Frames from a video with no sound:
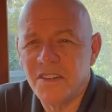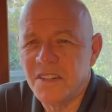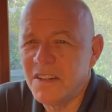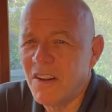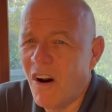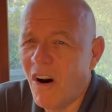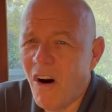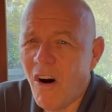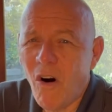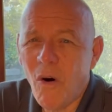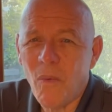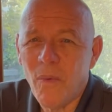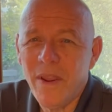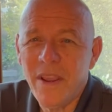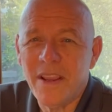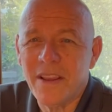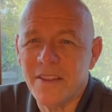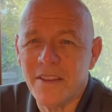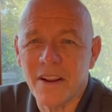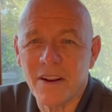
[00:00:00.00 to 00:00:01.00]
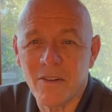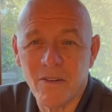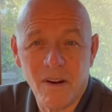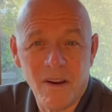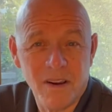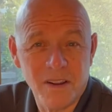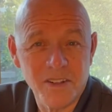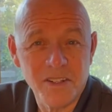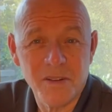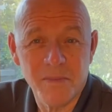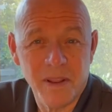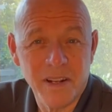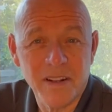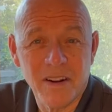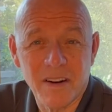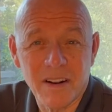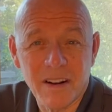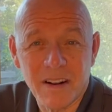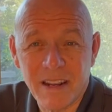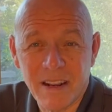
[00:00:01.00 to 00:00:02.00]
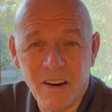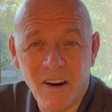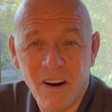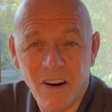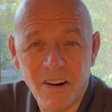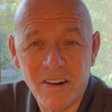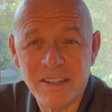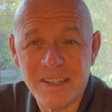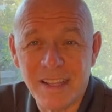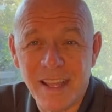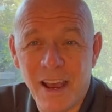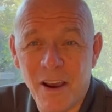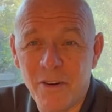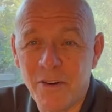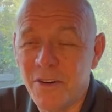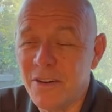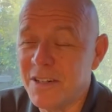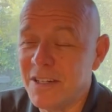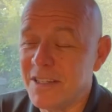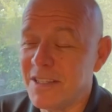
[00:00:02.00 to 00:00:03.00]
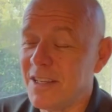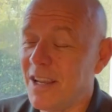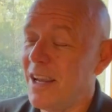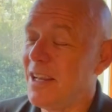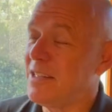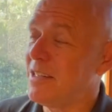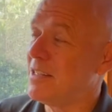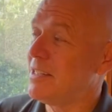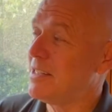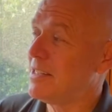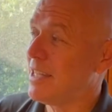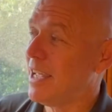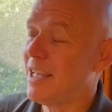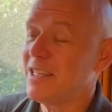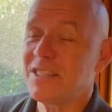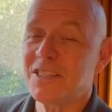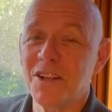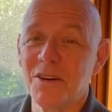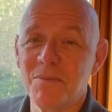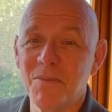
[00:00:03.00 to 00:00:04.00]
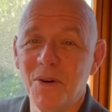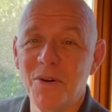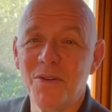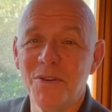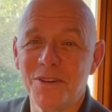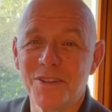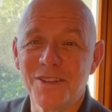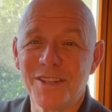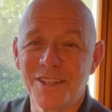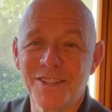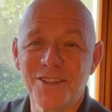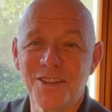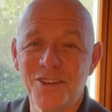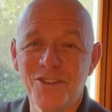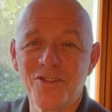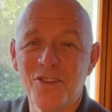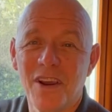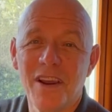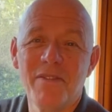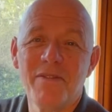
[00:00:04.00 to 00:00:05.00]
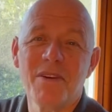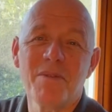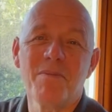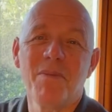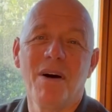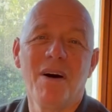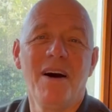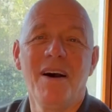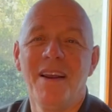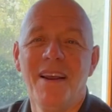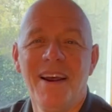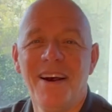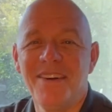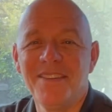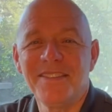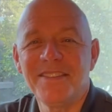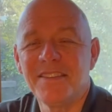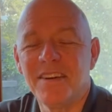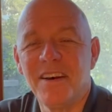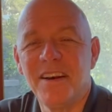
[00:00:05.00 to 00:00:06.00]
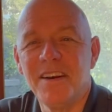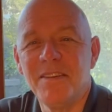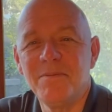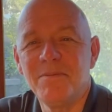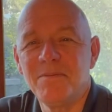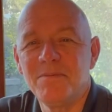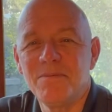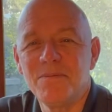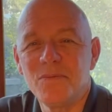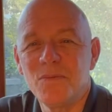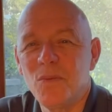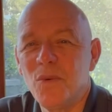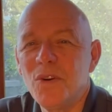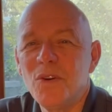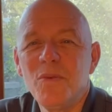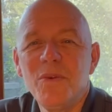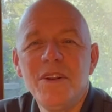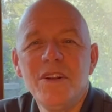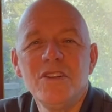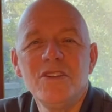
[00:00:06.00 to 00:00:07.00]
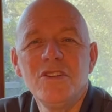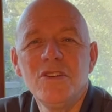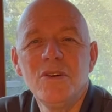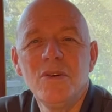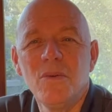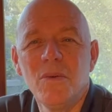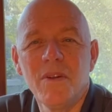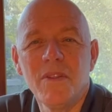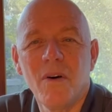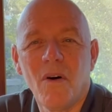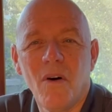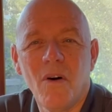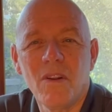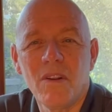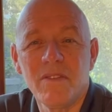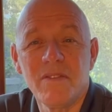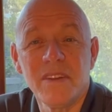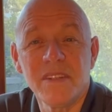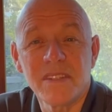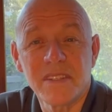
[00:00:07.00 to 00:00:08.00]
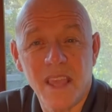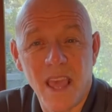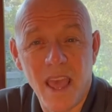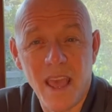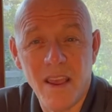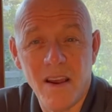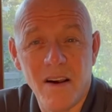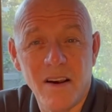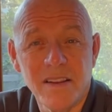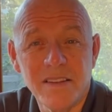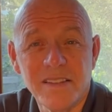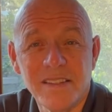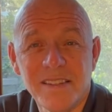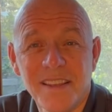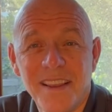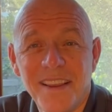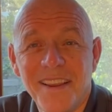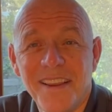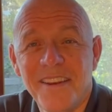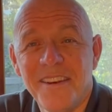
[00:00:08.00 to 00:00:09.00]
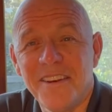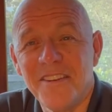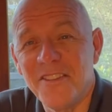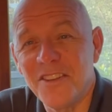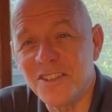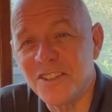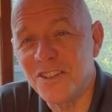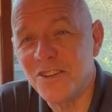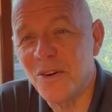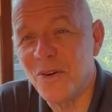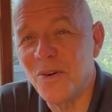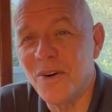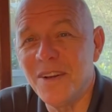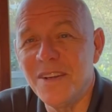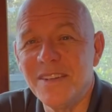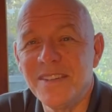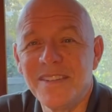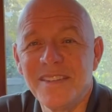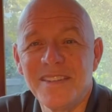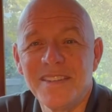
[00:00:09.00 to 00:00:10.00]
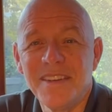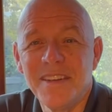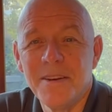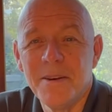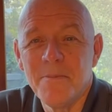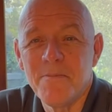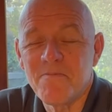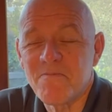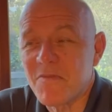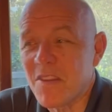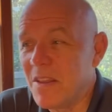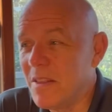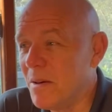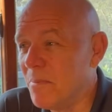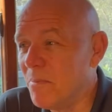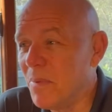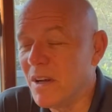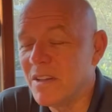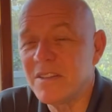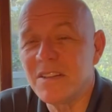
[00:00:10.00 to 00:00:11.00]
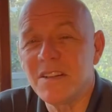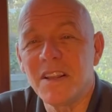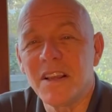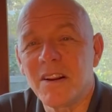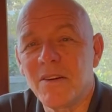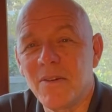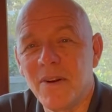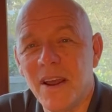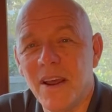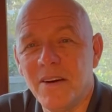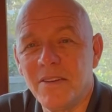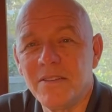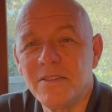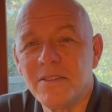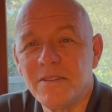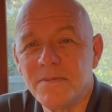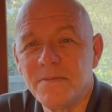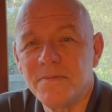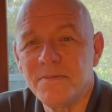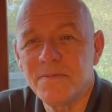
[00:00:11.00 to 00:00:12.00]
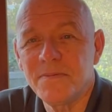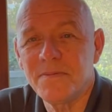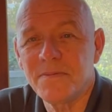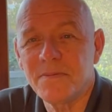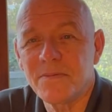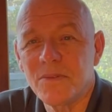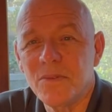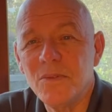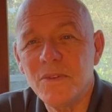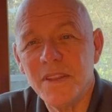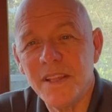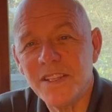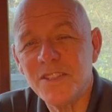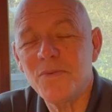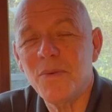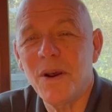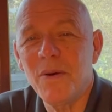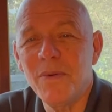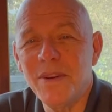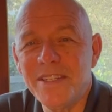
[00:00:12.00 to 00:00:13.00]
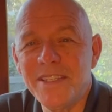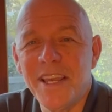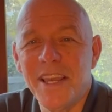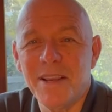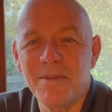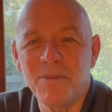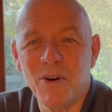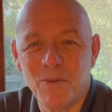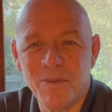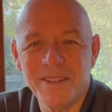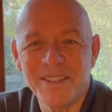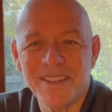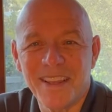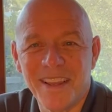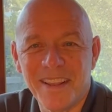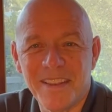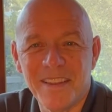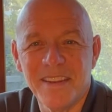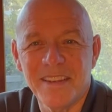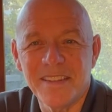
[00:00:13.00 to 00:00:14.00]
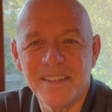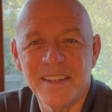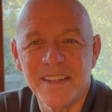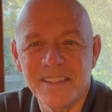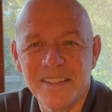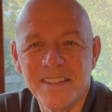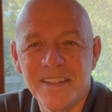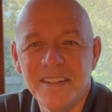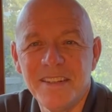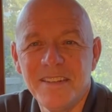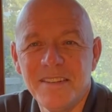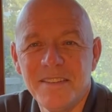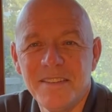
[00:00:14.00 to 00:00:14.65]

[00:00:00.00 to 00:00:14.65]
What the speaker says: all week in their garage to make their cars louder decide to test their motors as they're driving by outside. What are we to do with all of this chaos and this noise and the bustling around? Well, that's why we take moments like this, isn't it?